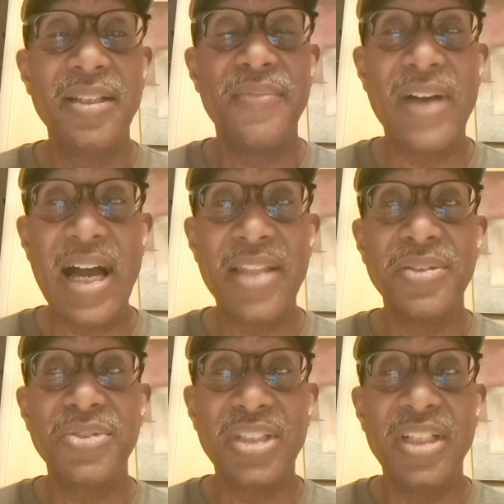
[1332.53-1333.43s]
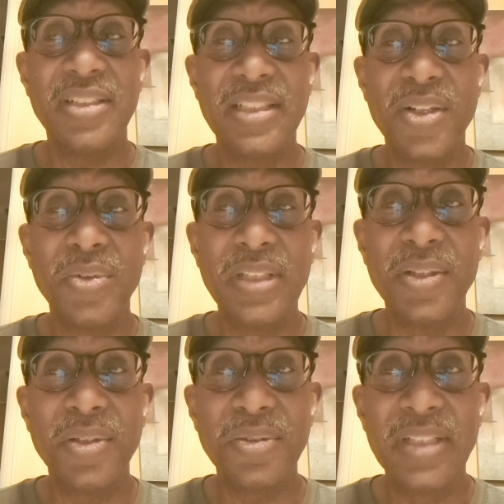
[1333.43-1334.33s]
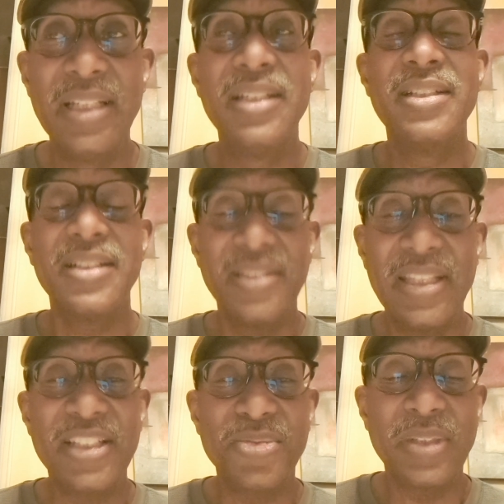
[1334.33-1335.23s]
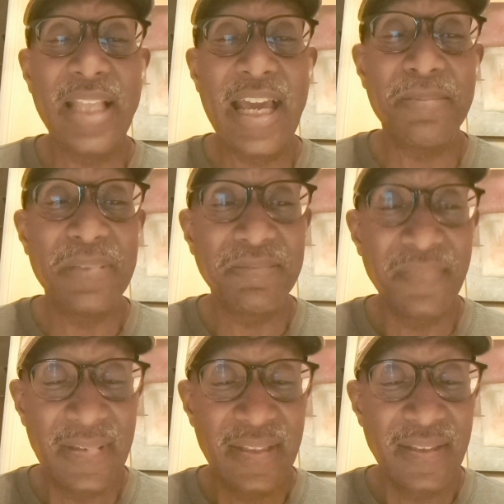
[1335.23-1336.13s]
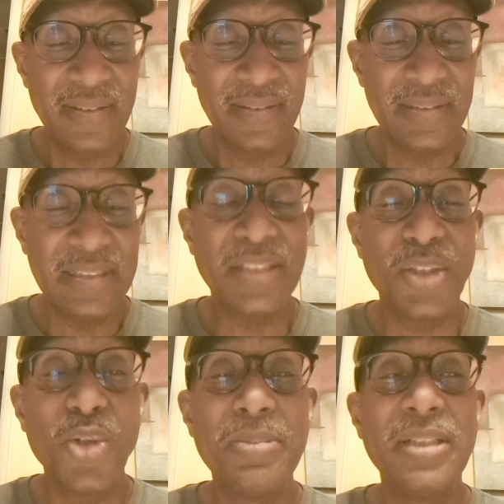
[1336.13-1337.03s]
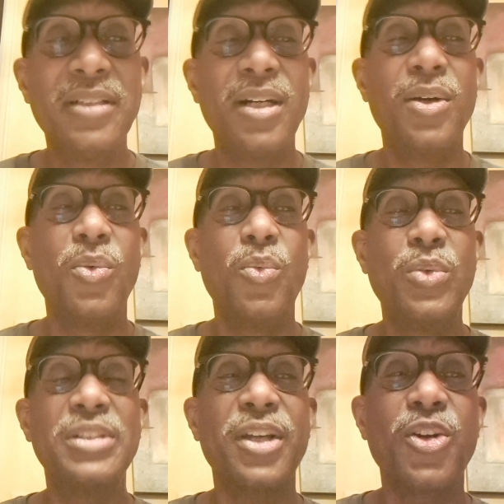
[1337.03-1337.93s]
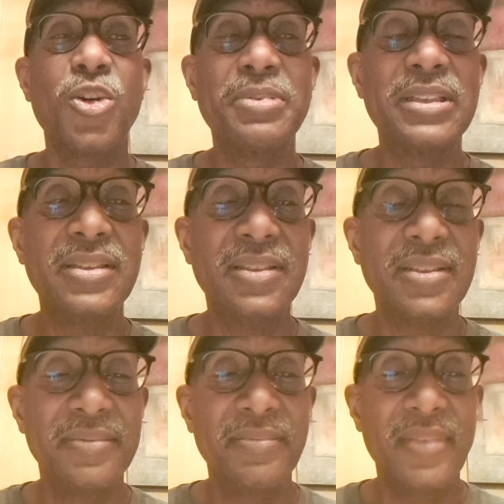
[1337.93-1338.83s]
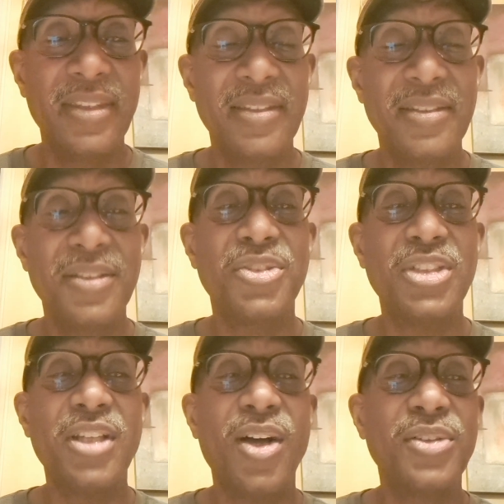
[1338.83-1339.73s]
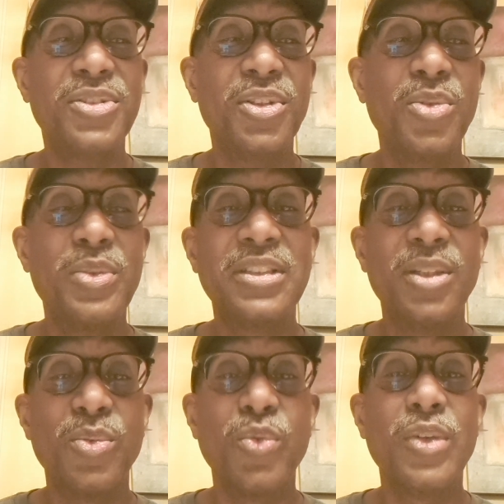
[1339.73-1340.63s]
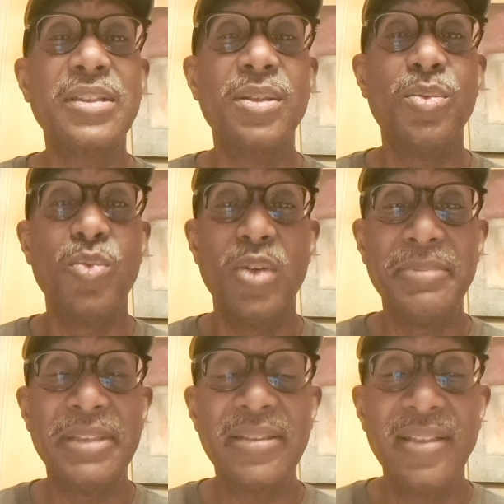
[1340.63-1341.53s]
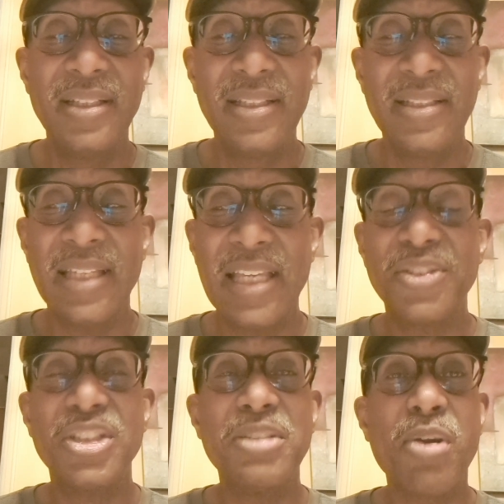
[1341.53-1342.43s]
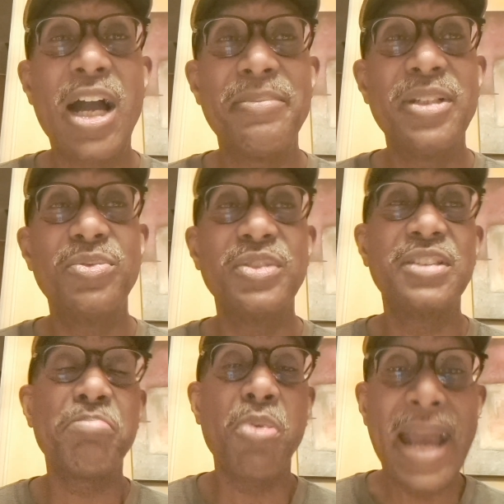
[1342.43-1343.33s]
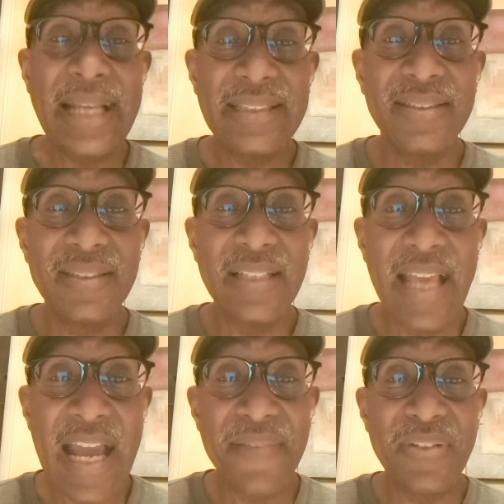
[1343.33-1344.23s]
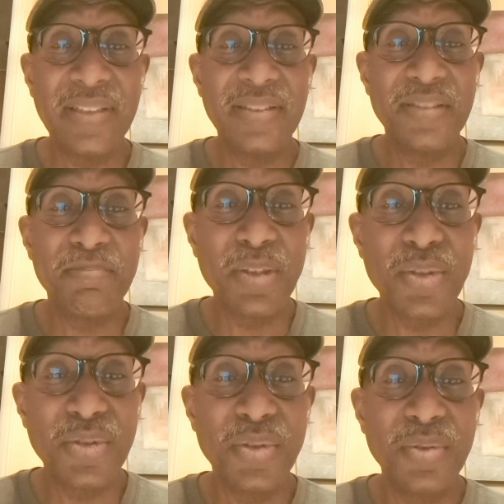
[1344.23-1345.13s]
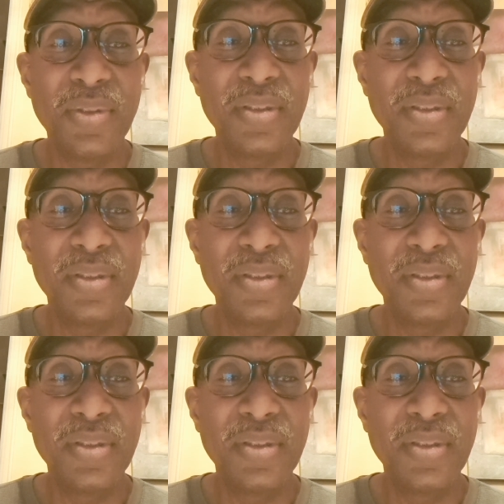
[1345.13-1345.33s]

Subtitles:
Father, Son, and Holy Ghost, that's what happened. Tituba was a herbalist. She also was a root woman, and she probably was practicing African spiritual